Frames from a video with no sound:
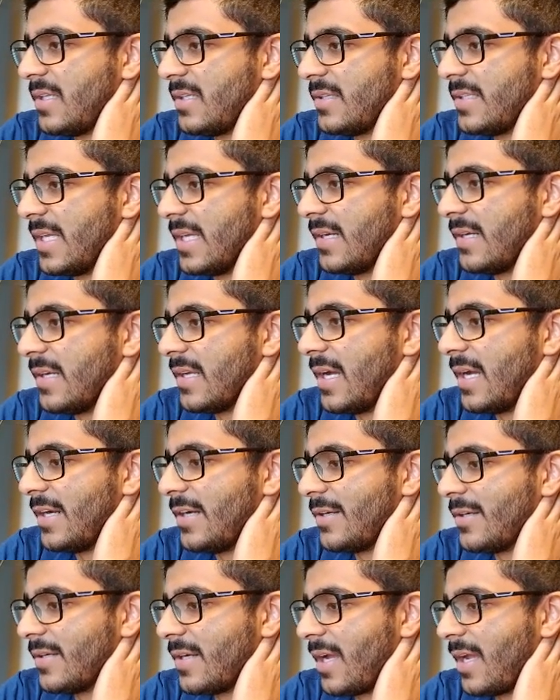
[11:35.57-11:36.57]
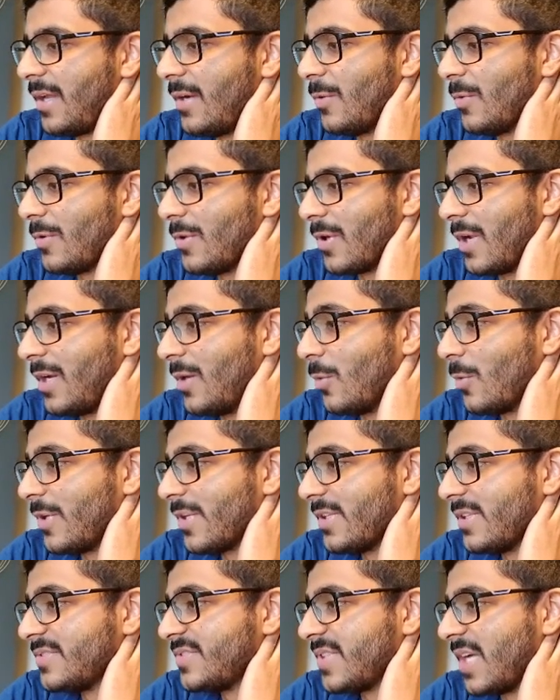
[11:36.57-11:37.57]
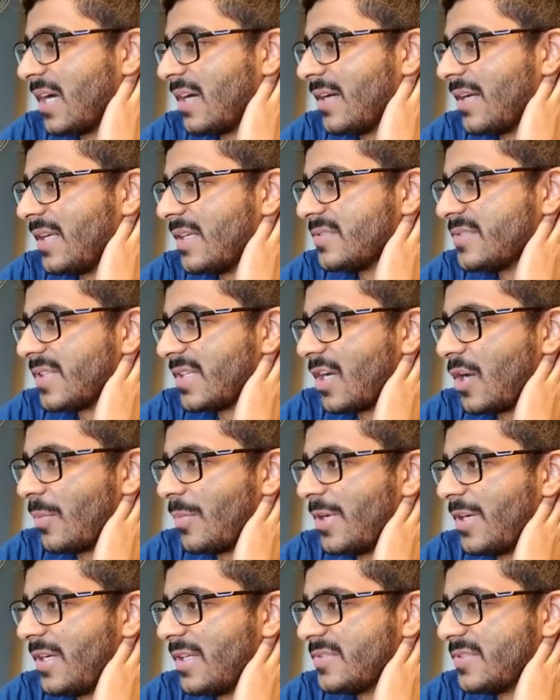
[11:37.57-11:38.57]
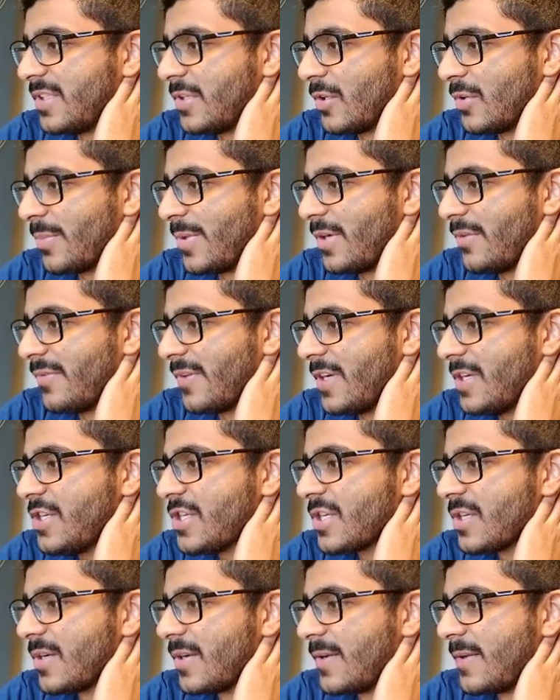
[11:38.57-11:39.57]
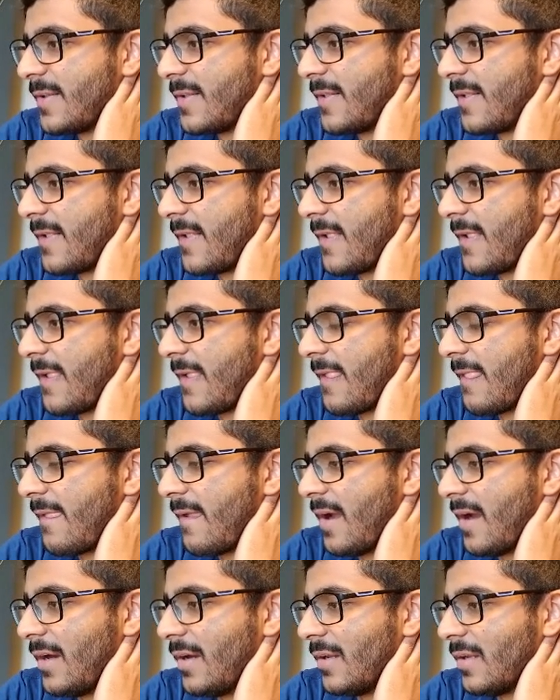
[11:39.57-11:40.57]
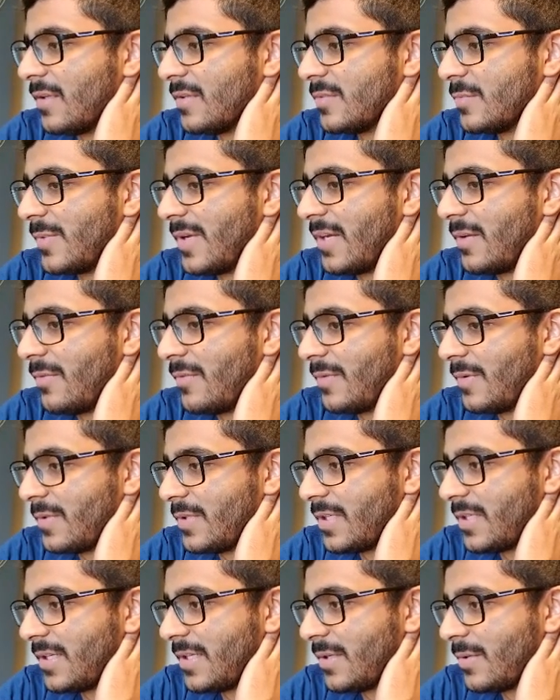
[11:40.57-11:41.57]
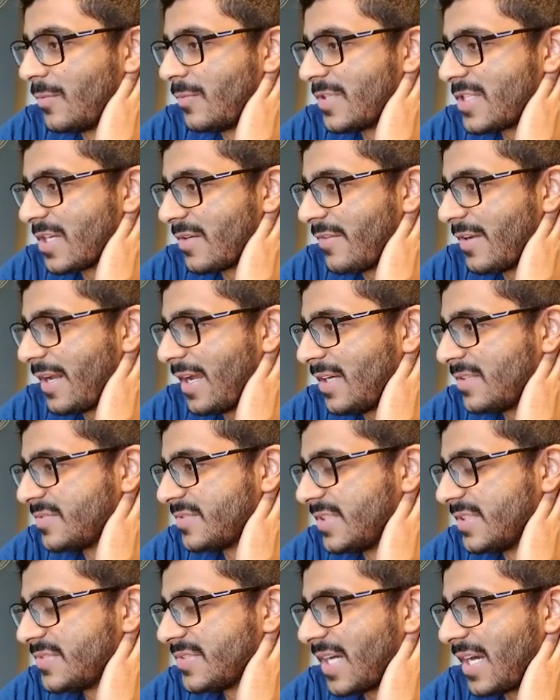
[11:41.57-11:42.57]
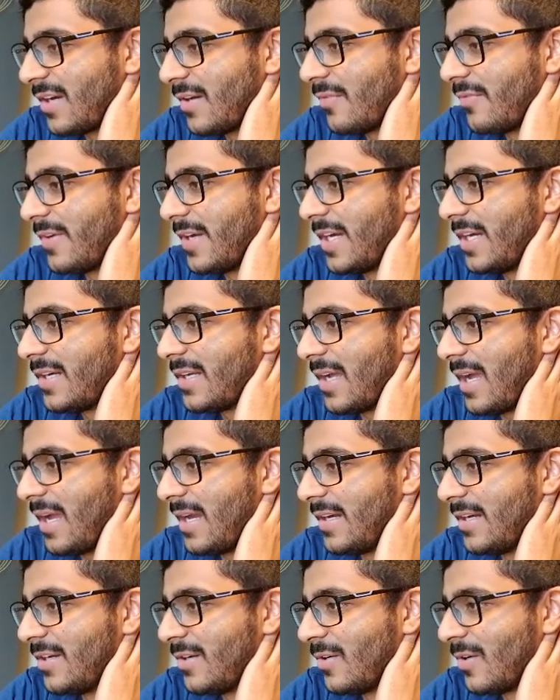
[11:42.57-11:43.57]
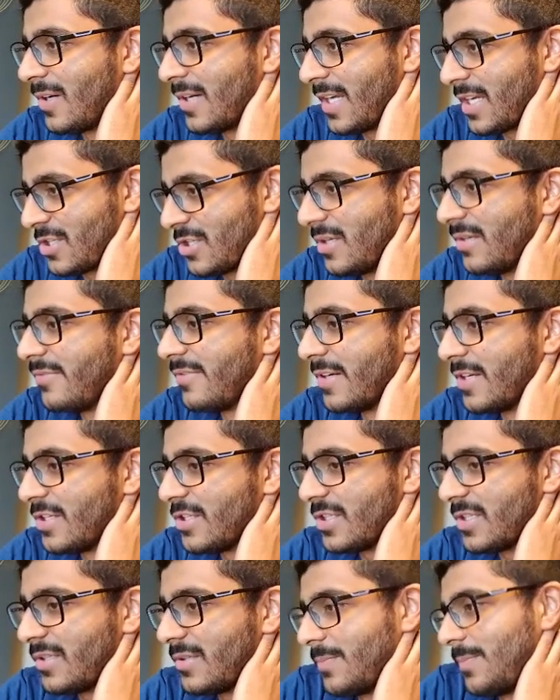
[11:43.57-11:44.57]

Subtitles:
Then I noted the start days and how many days it took me to finish. And, whichever has this kind of date, I did not actually finish it.